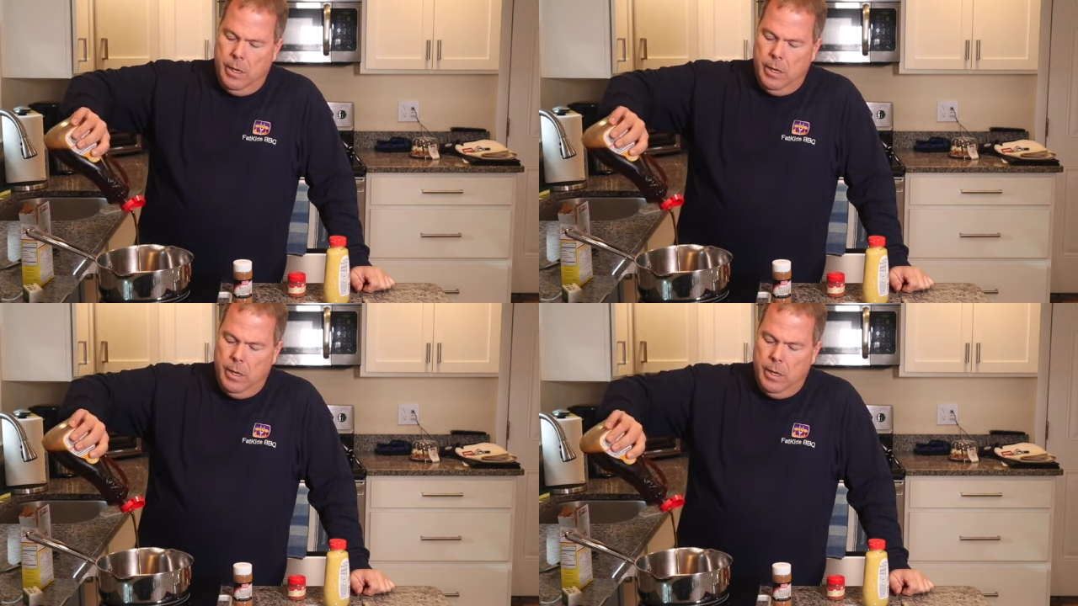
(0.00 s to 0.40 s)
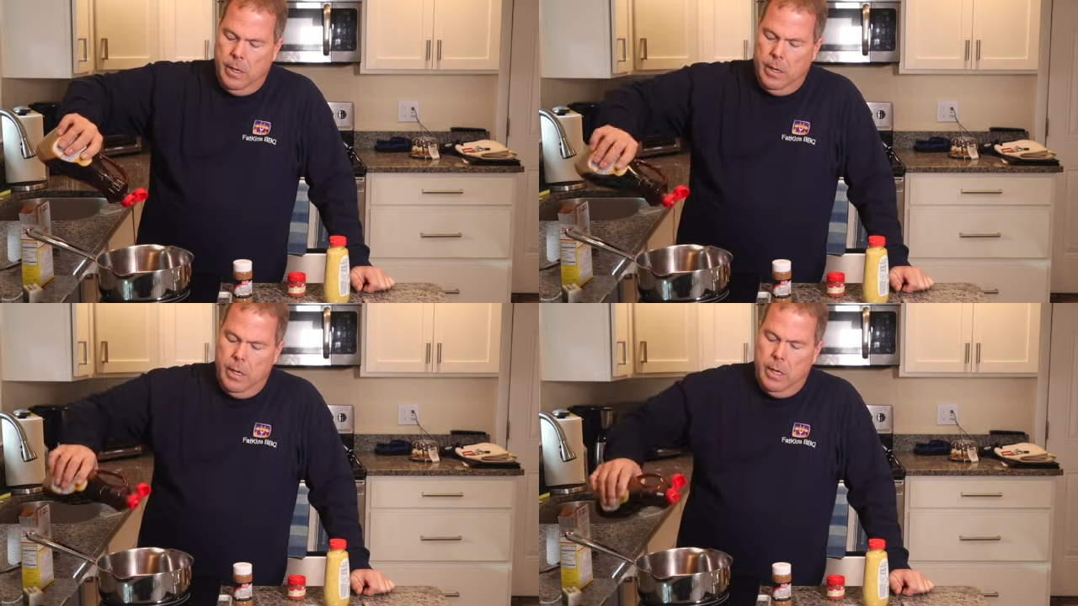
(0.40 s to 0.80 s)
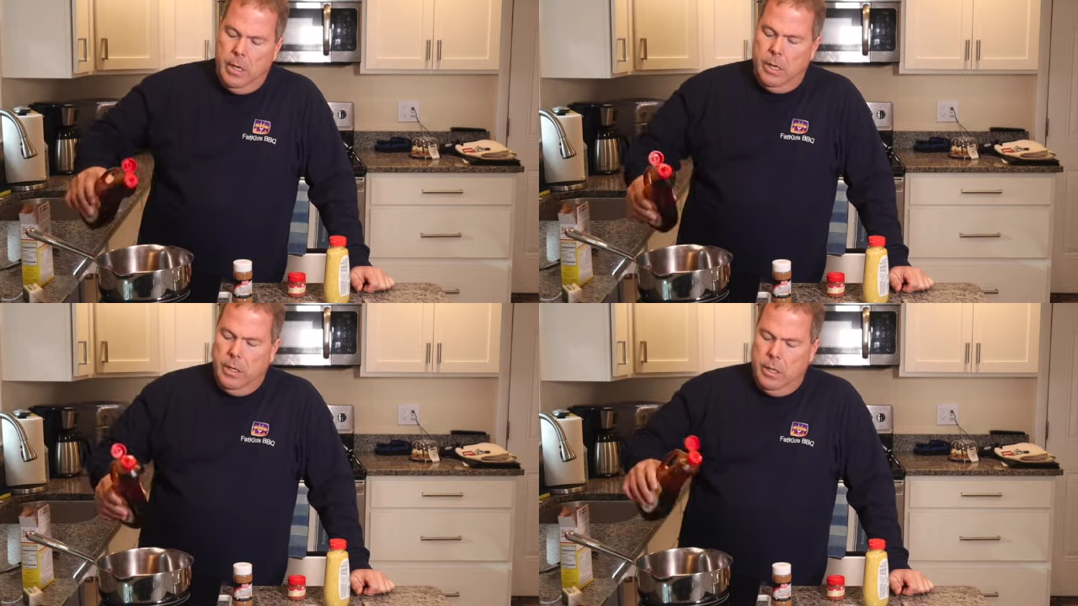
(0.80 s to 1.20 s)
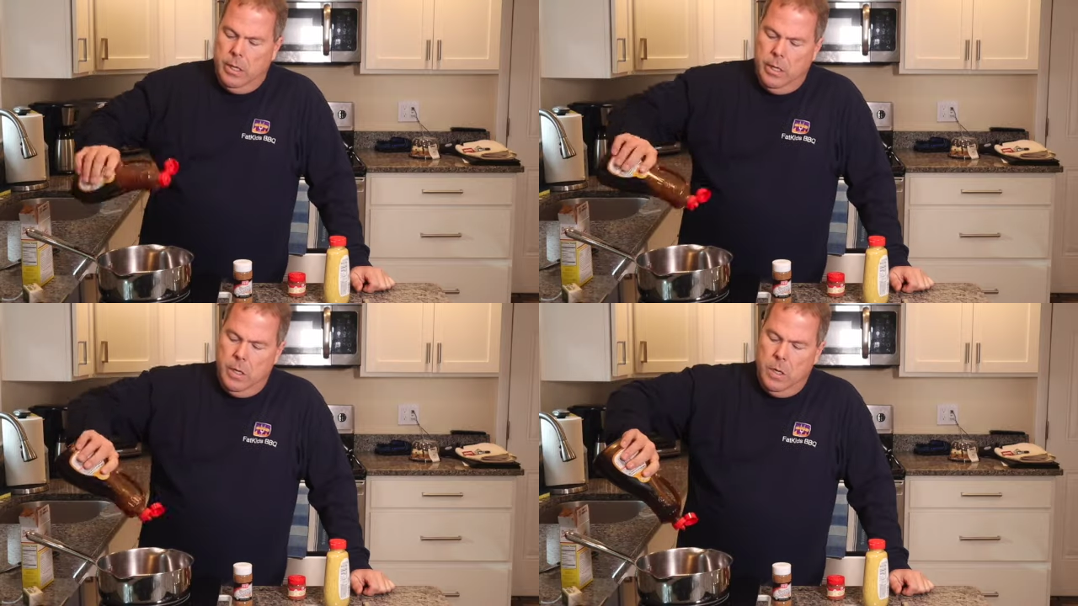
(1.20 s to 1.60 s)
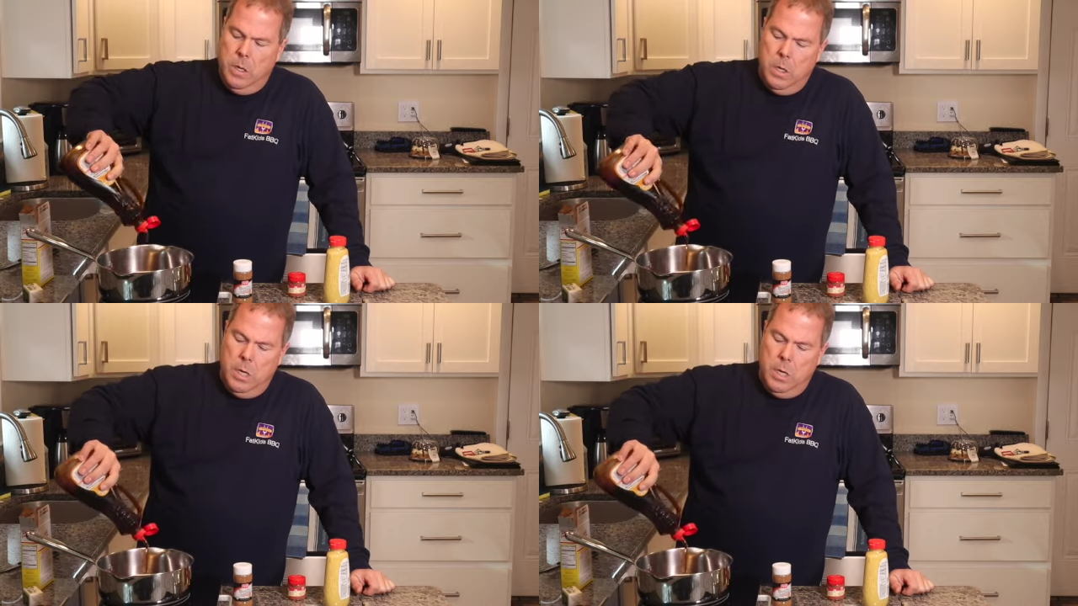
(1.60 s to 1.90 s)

Nobody speaks.